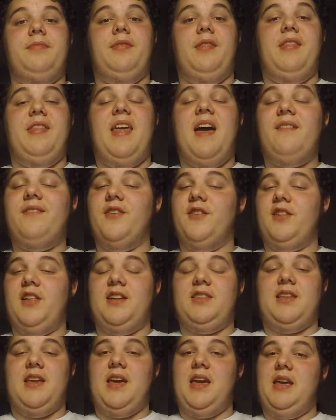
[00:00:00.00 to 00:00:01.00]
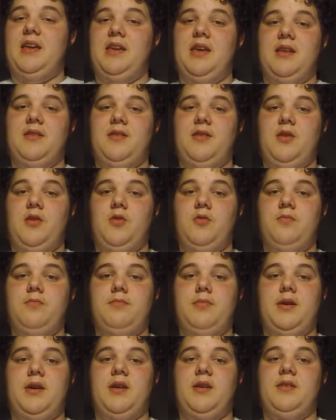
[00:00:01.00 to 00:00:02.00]
Never let the hate get to you,
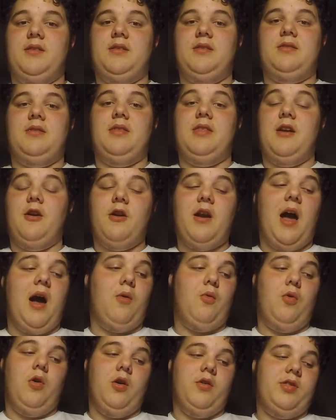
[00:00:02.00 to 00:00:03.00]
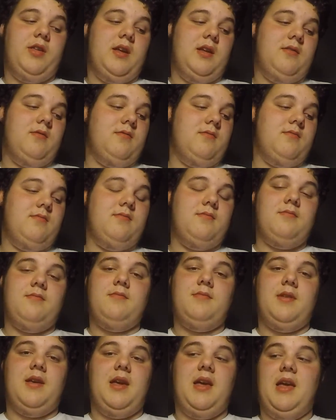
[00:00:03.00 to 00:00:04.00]
because they're not worth it.
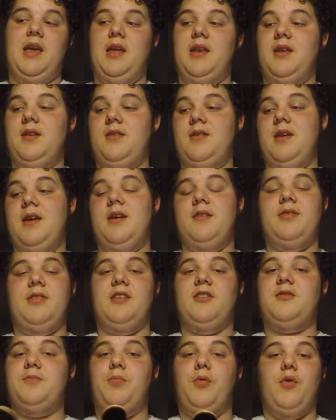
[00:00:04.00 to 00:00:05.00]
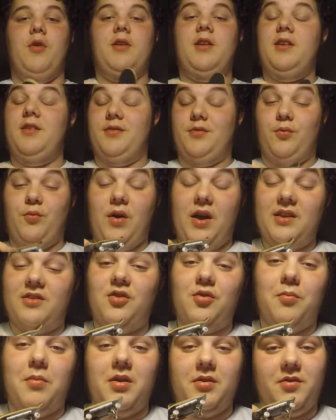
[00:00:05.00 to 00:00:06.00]
And this sport is way
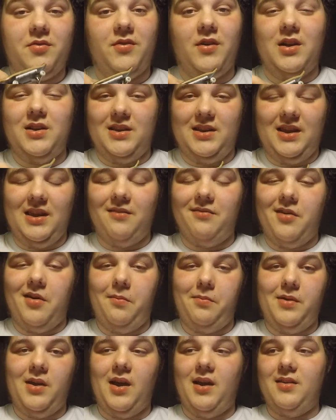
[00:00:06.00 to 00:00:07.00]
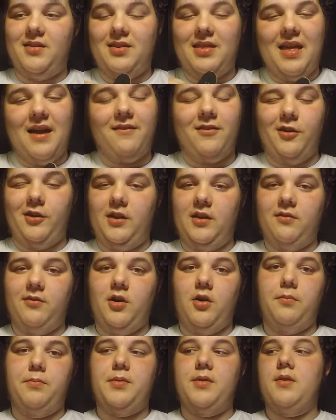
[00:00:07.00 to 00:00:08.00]
too much fun to give up, guys. Never
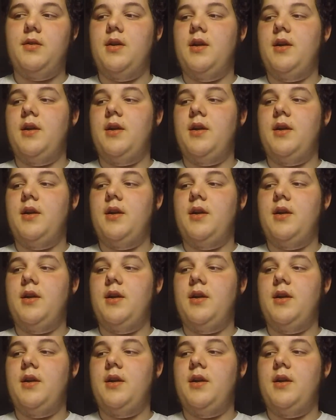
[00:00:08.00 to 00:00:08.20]
give up.